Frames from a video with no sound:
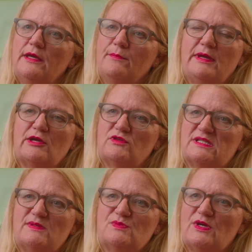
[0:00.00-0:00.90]
make
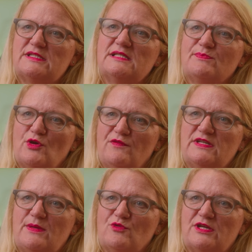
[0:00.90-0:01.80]
Christmas presents,
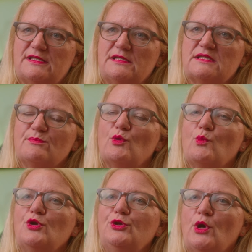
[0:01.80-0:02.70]
birthday presents, but
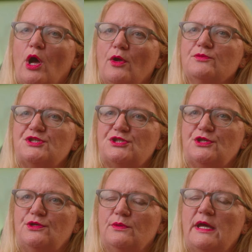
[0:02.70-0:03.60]
what you can't
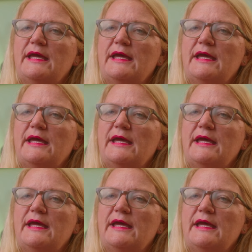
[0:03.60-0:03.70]
do